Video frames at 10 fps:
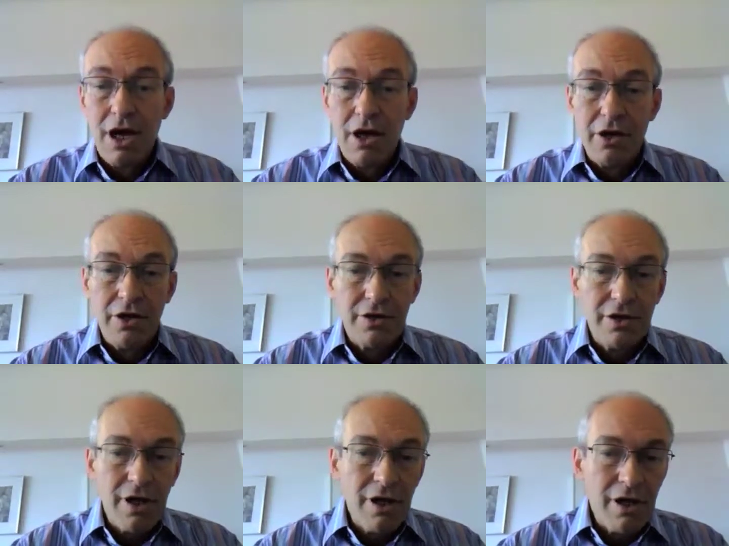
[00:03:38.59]
And
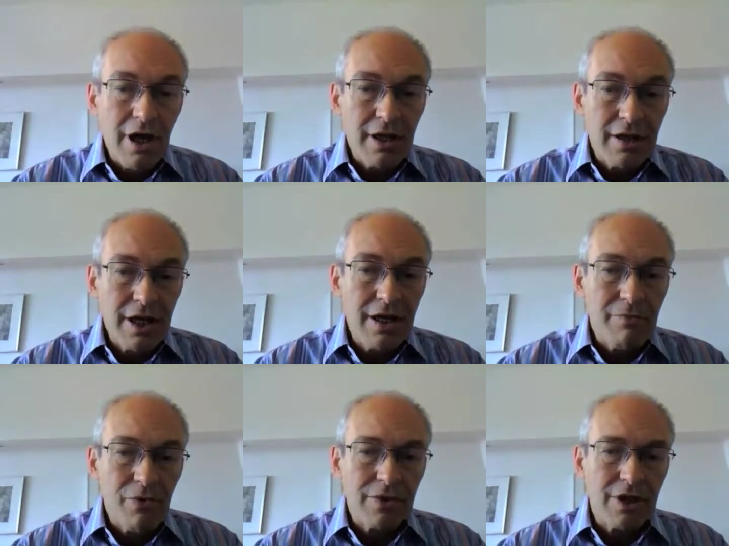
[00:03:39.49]
I think
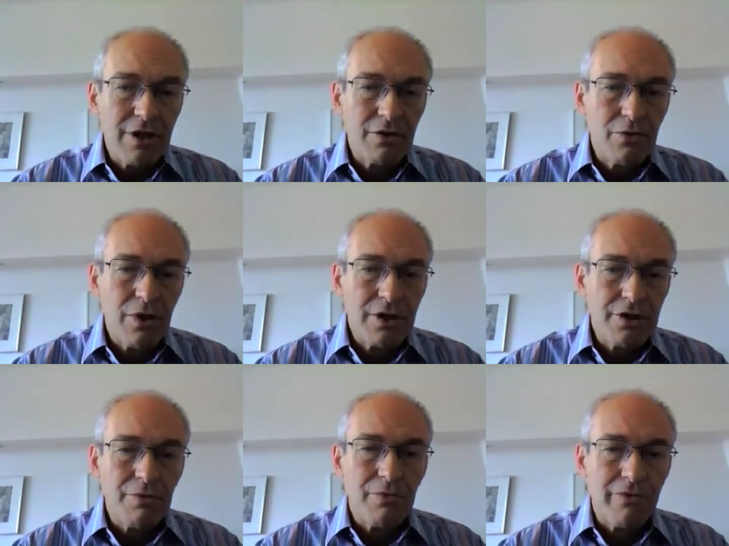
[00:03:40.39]
it brought in
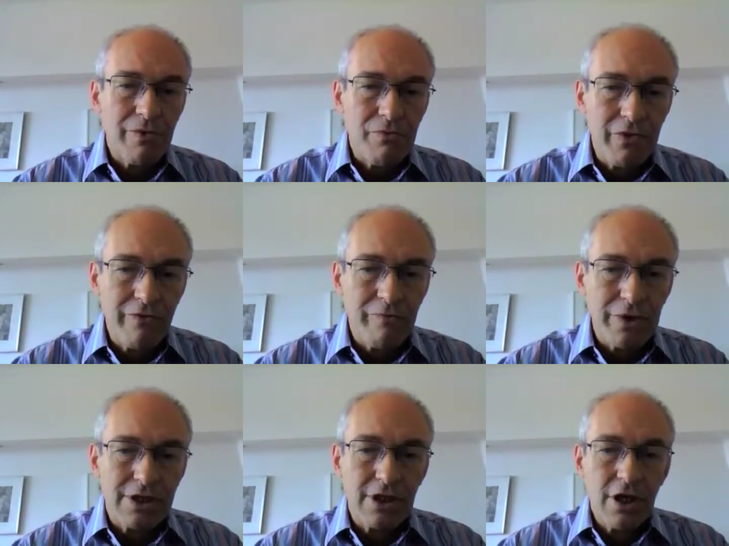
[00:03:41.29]
quite a number of
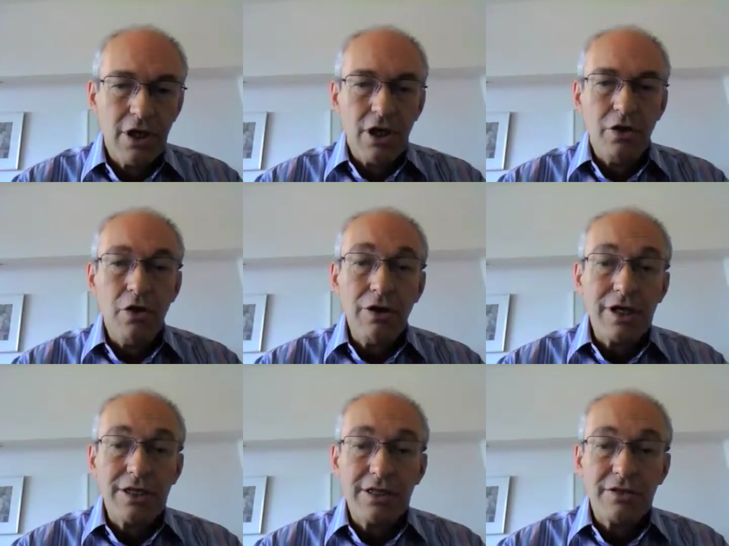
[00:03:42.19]
improvements,
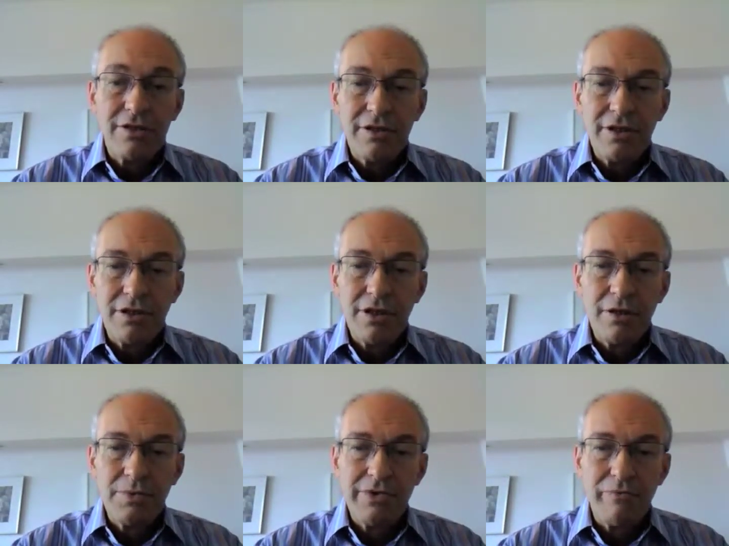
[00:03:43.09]
not least in
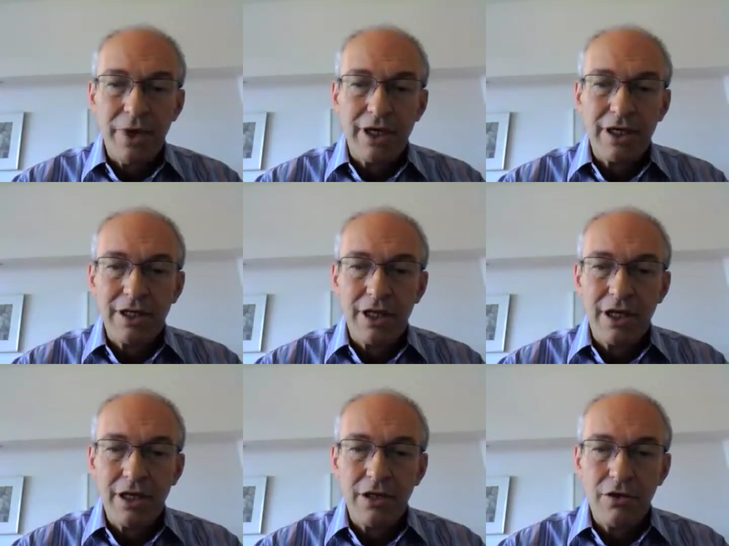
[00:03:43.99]
terms of making
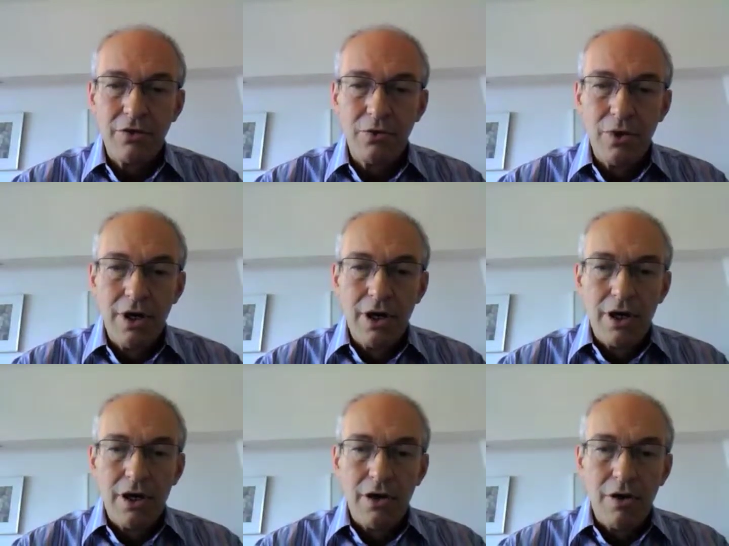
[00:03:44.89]
the EU
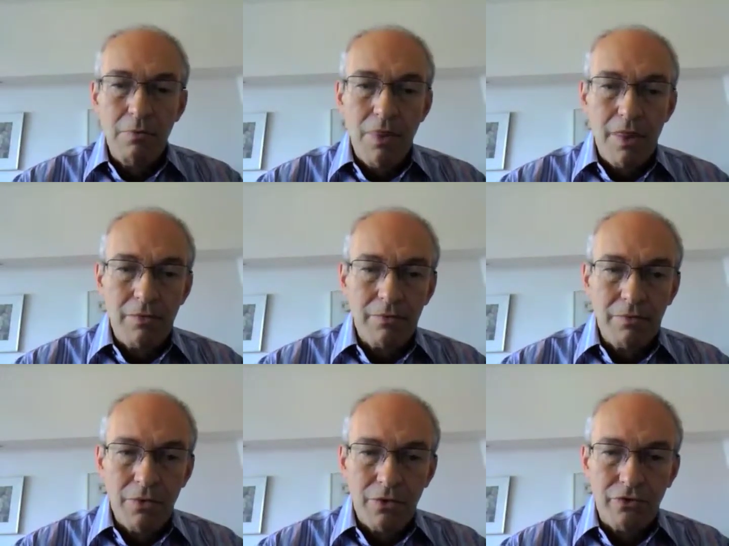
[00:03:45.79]

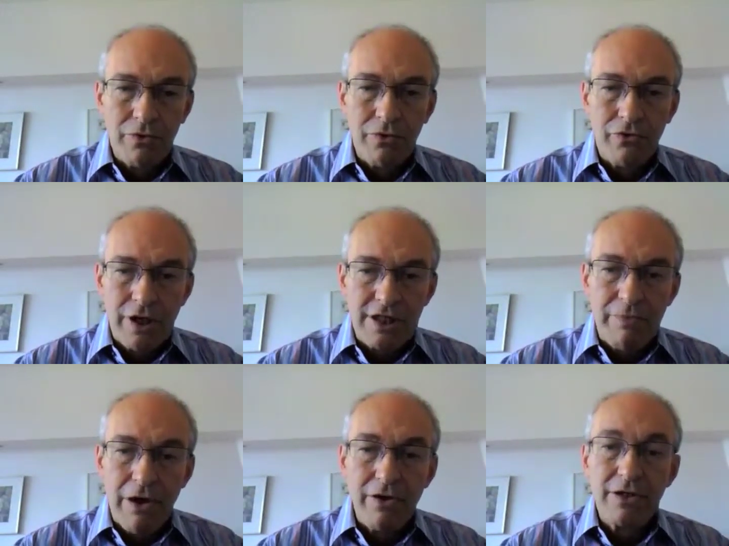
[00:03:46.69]
more
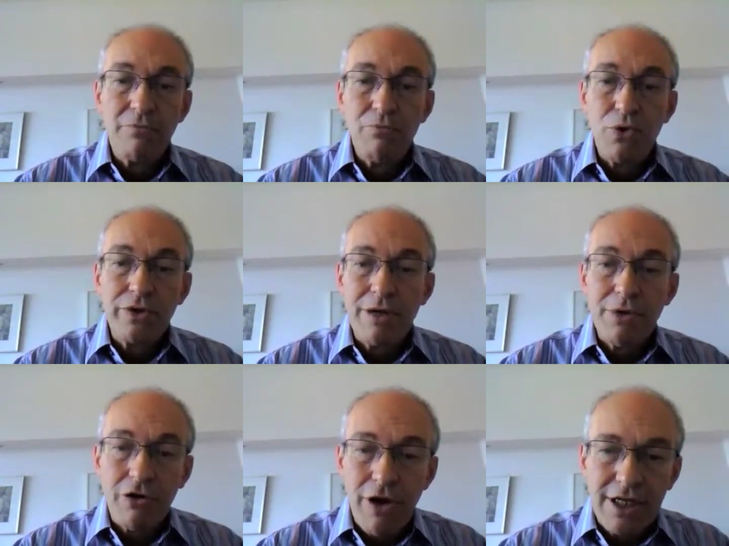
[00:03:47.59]
transparent and more
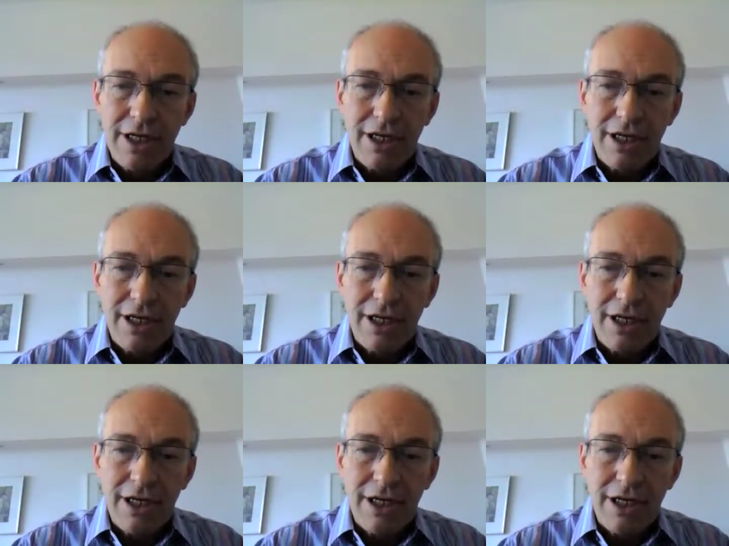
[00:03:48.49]
democratic
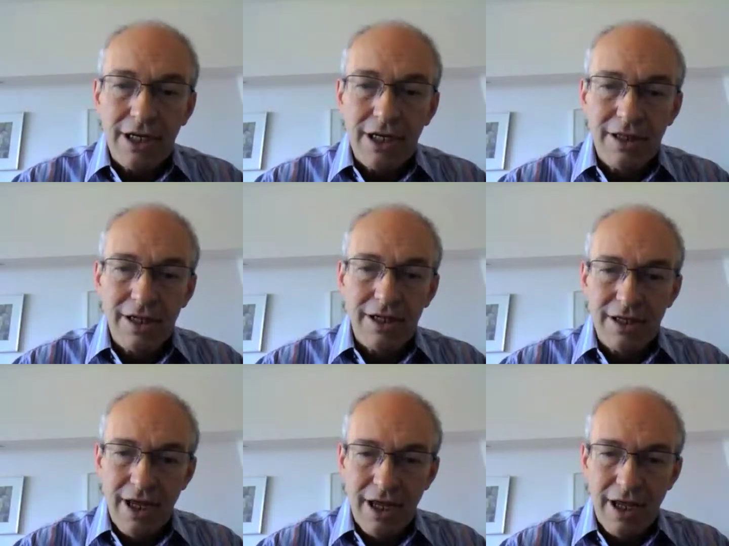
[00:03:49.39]
than
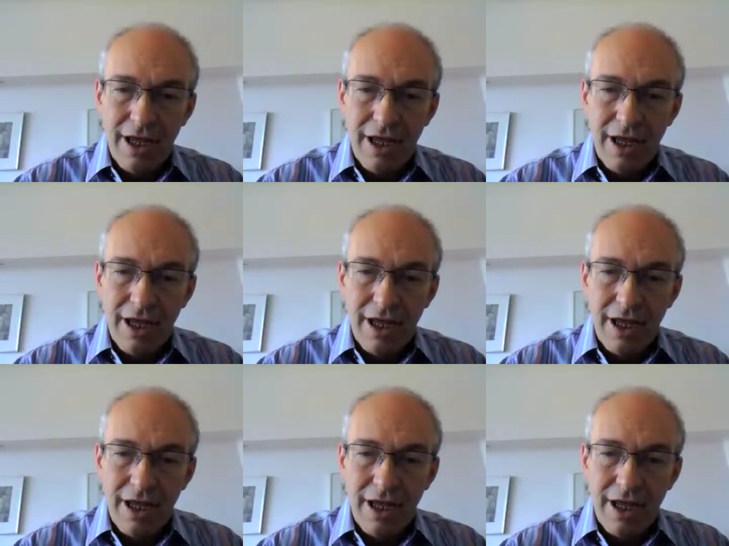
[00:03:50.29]
it had before.